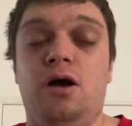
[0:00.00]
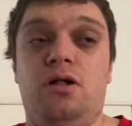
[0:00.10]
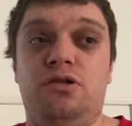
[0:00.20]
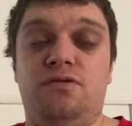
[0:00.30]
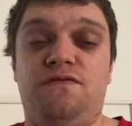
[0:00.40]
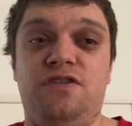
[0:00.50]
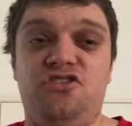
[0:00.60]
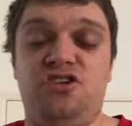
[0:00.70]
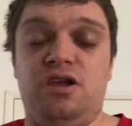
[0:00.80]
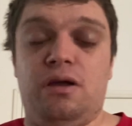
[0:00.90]
Although the
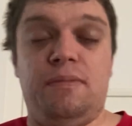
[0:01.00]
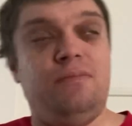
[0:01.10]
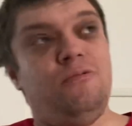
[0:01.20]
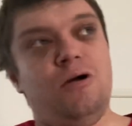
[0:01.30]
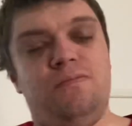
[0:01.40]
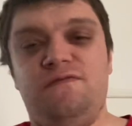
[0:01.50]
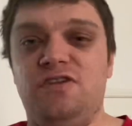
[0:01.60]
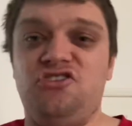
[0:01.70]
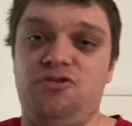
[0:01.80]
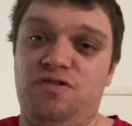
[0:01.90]
finishing, I mean, well,
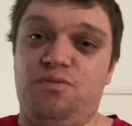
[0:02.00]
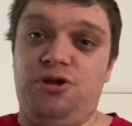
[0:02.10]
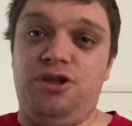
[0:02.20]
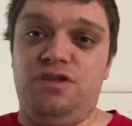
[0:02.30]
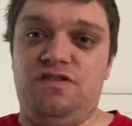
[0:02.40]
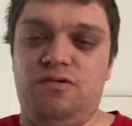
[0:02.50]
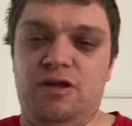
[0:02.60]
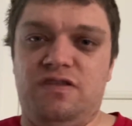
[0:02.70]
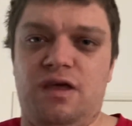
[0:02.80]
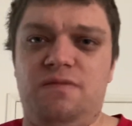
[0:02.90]
finishing was pretty good too
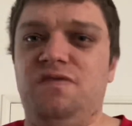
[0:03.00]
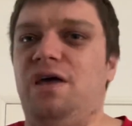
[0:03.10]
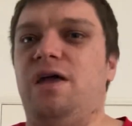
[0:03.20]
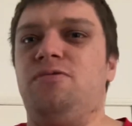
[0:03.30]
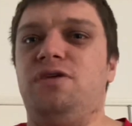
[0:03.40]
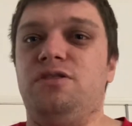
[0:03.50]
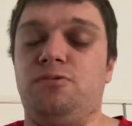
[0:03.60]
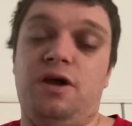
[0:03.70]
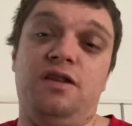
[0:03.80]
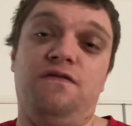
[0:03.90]
at times. I don't think there
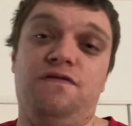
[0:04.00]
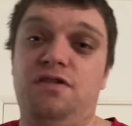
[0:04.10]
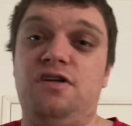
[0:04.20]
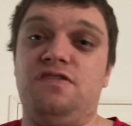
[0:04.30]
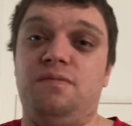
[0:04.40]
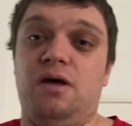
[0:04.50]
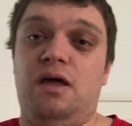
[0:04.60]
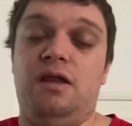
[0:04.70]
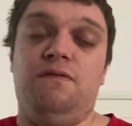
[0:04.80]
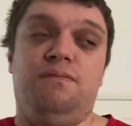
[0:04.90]
were any flaws
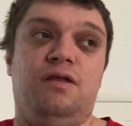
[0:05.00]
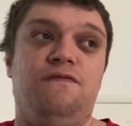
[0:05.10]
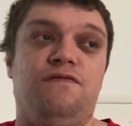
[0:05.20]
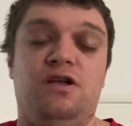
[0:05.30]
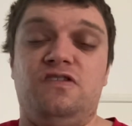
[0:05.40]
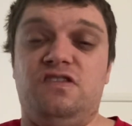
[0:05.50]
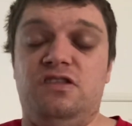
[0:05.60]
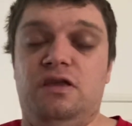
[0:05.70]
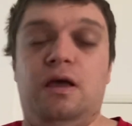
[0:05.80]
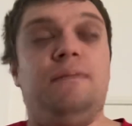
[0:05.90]
about any flaws
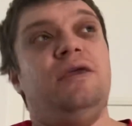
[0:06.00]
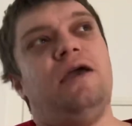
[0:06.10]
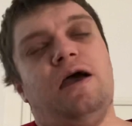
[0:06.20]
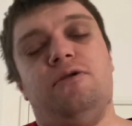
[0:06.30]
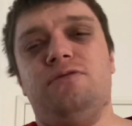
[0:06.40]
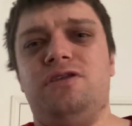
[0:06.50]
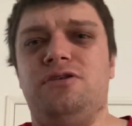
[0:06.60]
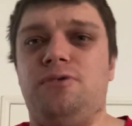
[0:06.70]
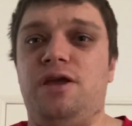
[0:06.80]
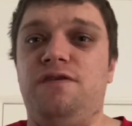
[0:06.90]
in, I mean, yeah, I don't think
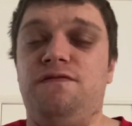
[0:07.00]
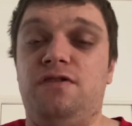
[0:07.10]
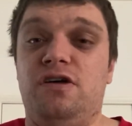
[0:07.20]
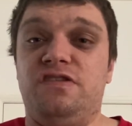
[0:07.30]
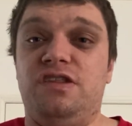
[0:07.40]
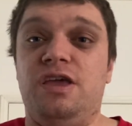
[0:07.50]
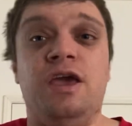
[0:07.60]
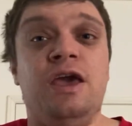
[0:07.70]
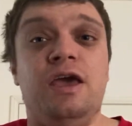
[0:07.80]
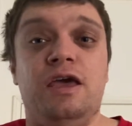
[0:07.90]
there were any flaws today
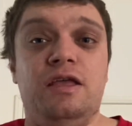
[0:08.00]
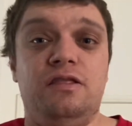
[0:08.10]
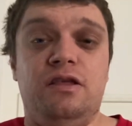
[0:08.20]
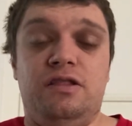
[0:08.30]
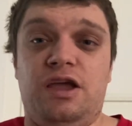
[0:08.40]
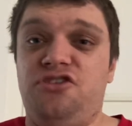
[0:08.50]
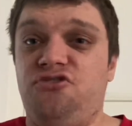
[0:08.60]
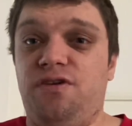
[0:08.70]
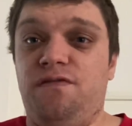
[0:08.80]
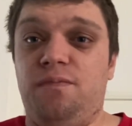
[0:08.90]
in the
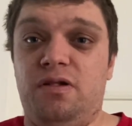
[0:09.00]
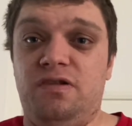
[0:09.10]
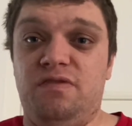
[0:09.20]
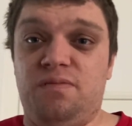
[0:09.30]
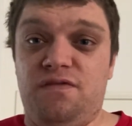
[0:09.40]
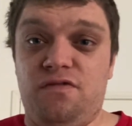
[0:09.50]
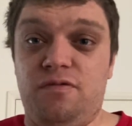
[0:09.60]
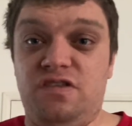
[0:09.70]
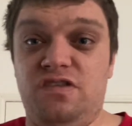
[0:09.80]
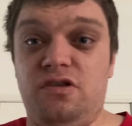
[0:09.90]
Nigeria football team's
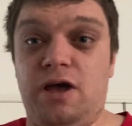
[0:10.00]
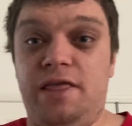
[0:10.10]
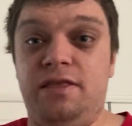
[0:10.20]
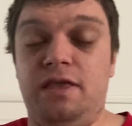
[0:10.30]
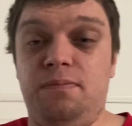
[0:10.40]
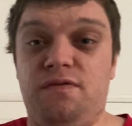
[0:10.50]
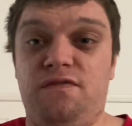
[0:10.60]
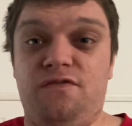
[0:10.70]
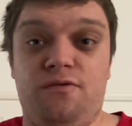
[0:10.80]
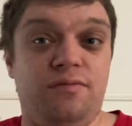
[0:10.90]
performances. You know, I think they
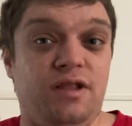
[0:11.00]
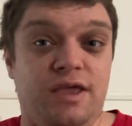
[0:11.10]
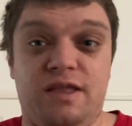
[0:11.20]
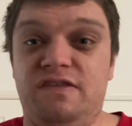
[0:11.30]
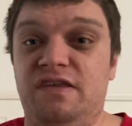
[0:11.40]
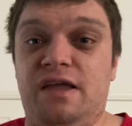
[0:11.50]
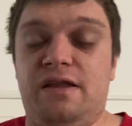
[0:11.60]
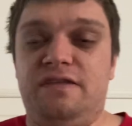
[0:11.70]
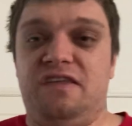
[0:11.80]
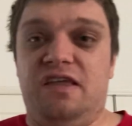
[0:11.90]
performed like a 10
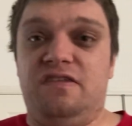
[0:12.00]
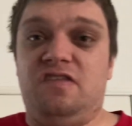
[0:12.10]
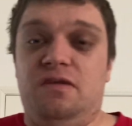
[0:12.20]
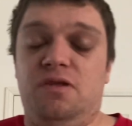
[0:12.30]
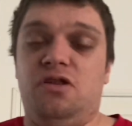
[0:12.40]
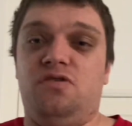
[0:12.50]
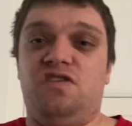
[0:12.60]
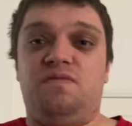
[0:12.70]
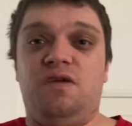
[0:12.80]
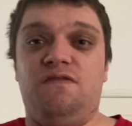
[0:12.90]
out of 10 team, you know,
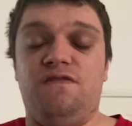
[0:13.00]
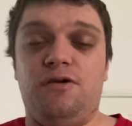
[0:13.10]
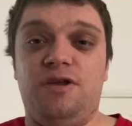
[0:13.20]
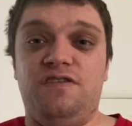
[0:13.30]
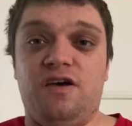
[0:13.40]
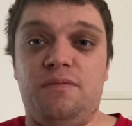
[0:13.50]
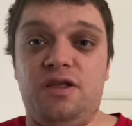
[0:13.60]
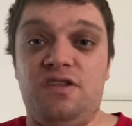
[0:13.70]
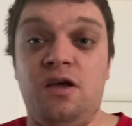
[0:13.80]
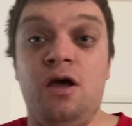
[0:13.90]
just being very
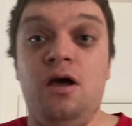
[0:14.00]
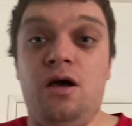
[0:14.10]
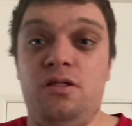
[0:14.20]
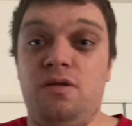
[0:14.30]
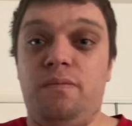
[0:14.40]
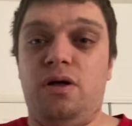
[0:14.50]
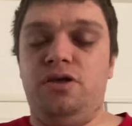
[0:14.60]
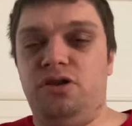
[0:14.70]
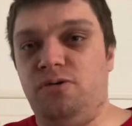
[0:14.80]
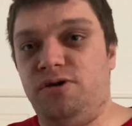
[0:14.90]
dominant on the ball,
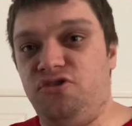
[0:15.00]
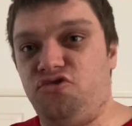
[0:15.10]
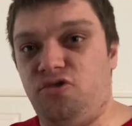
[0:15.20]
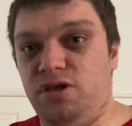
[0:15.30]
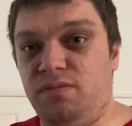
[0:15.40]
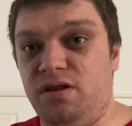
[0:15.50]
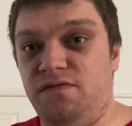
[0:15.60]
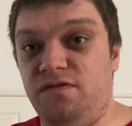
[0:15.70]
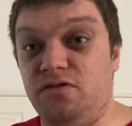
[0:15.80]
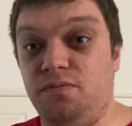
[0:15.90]
you know, controlling
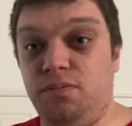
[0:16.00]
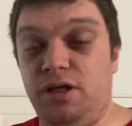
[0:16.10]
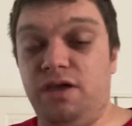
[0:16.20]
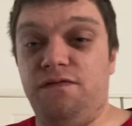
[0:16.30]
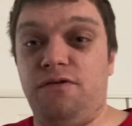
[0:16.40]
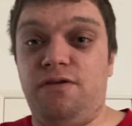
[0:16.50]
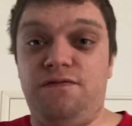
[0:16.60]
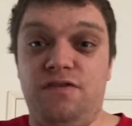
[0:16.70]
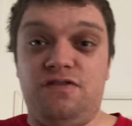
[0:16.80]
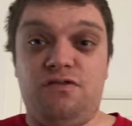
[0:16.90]
midfield, playing very
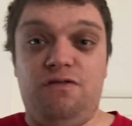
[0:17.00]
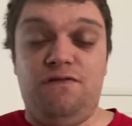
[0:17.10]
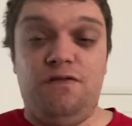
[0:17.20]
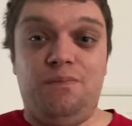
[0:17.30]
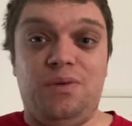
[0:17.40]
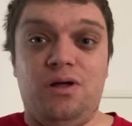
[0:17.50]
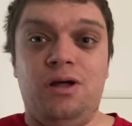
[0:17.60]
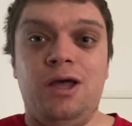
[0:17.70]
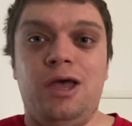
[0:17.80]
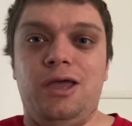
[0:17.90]
physical
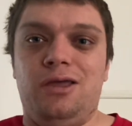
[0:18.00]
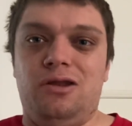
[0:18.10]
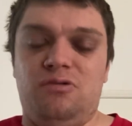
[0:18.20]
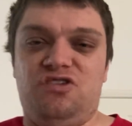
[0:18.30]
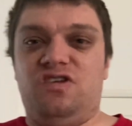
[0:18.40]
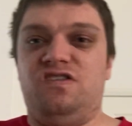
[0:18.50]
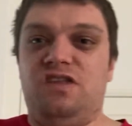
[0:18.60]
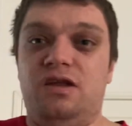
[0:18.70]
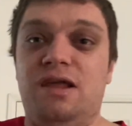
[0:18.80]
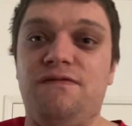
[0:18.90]
football, you know, just
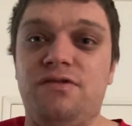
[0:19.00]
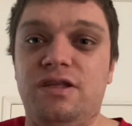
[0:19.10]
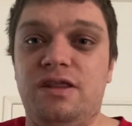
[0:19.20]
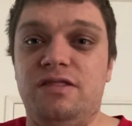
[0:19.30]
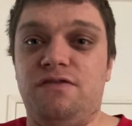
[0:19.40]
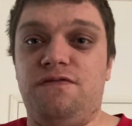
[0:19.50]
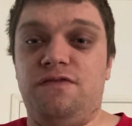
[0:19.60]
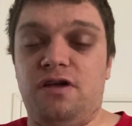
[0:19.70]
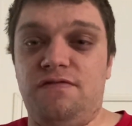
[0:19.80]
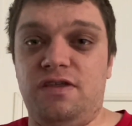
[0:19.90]
never letting their
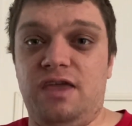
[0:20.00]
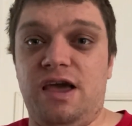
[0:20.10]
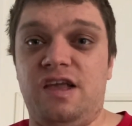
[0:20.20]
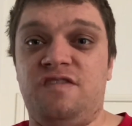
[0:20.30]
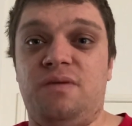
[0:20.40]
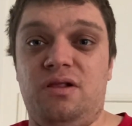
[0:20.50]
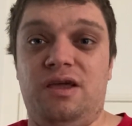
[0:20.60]
foot off the gas pedal.